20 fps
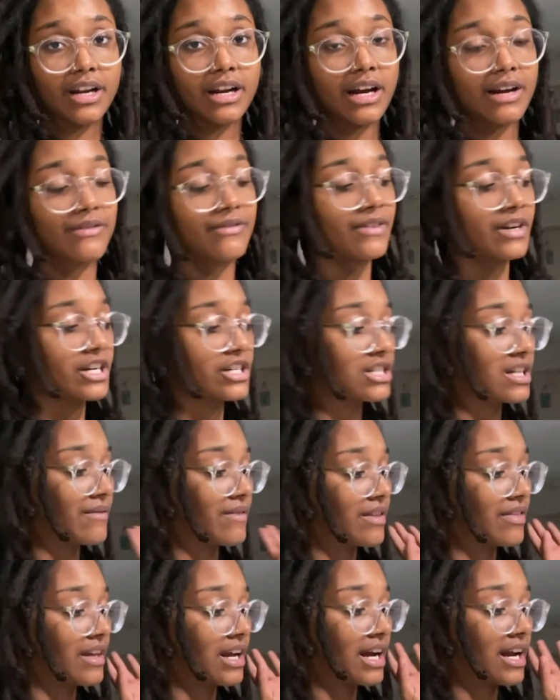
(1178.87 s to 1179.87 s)
I finished
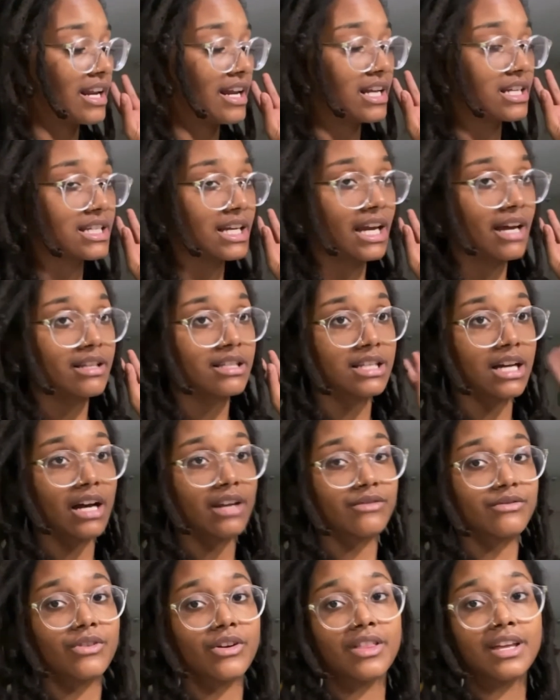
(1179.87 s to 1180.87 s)
everything I needed to get
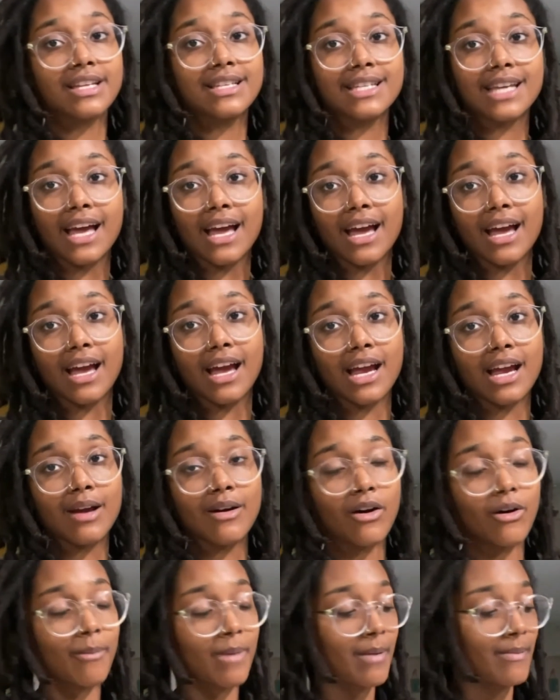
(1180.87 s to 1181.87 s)
done for the day,
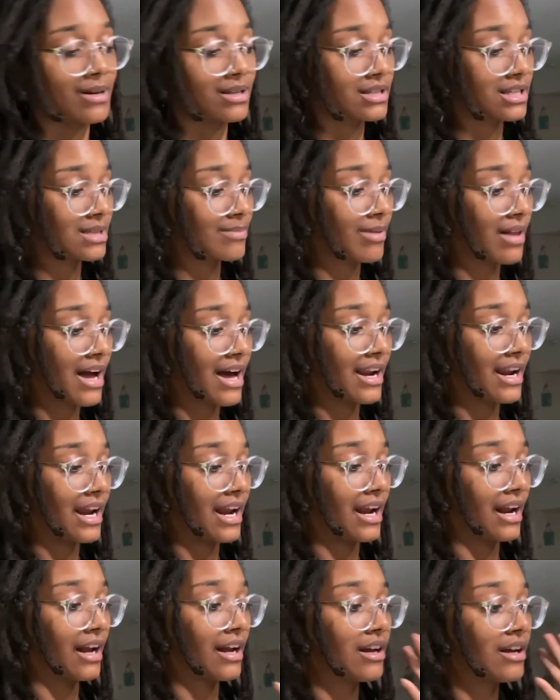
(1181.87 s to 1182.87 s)
all my business
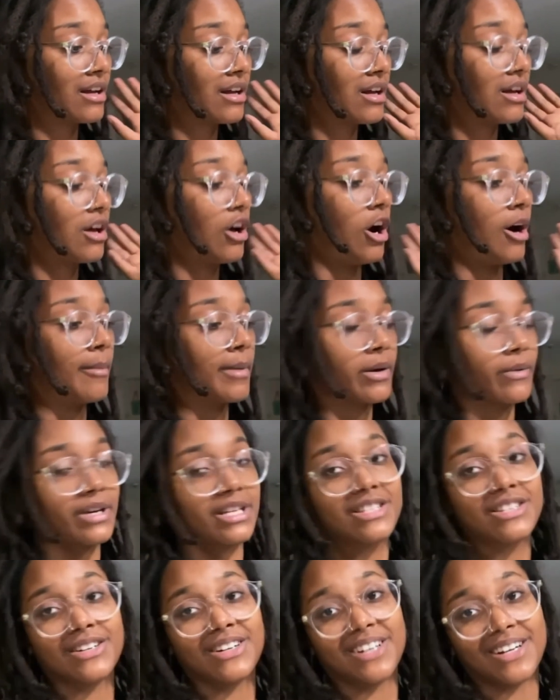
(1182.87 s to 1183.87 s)
planning, all my
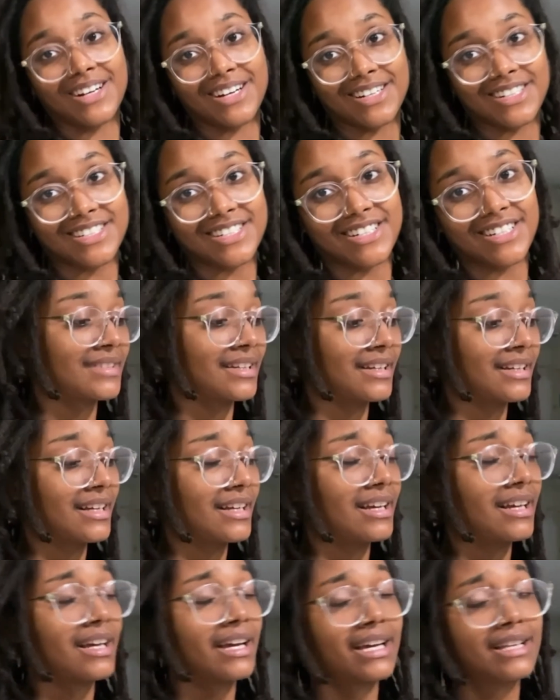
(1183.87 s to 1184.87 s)
research.
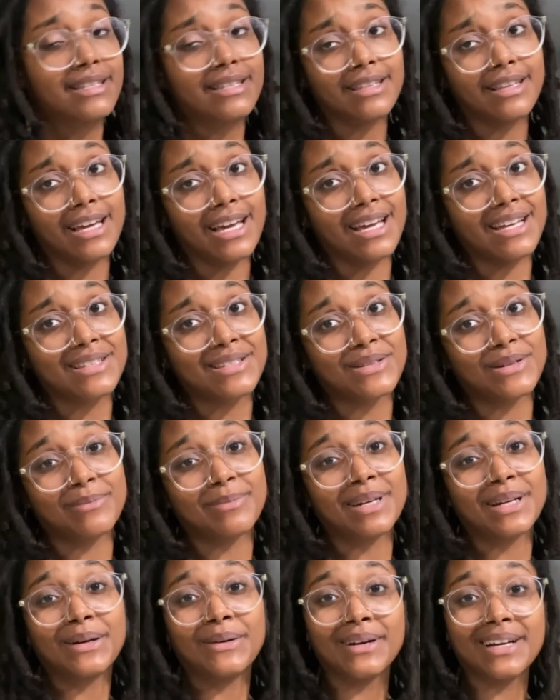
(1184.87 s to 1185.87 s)
It's late, so I'm
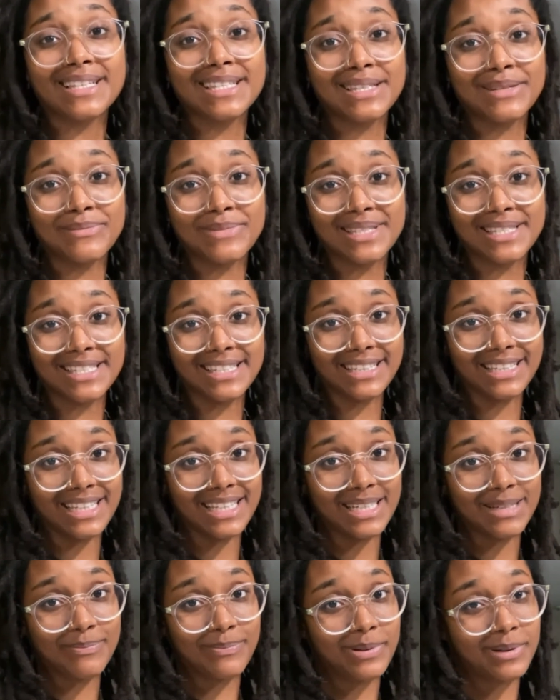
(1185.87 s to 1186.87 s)
gonna go get some
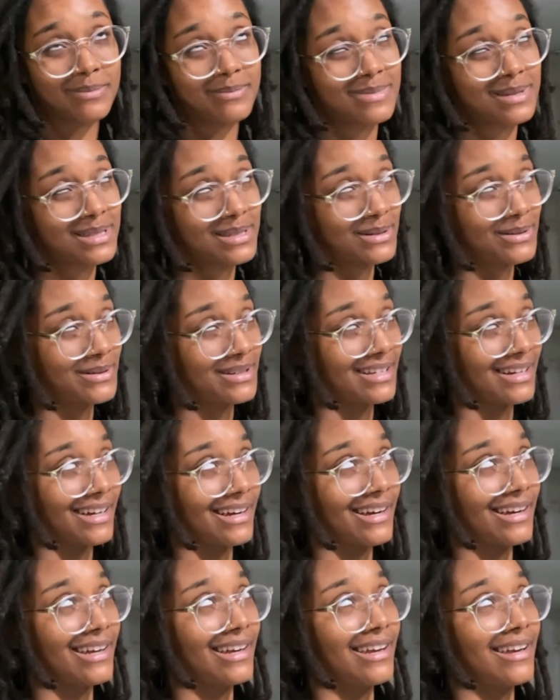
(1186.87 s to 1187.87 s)
sleep. I'm so
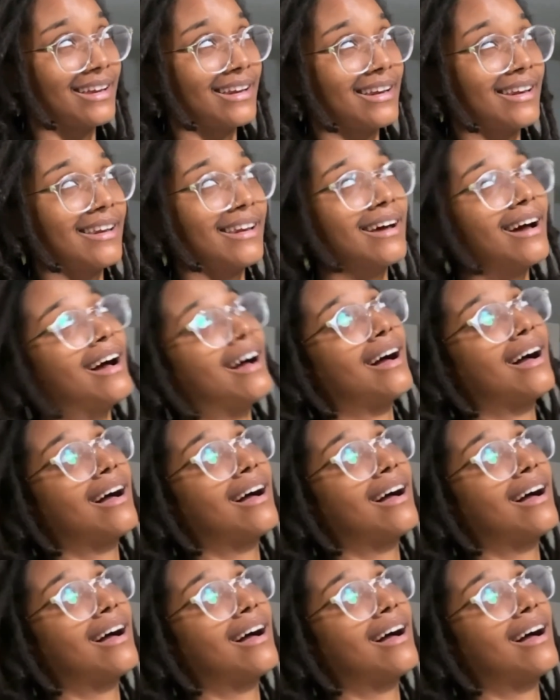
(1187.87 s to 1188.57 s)
done.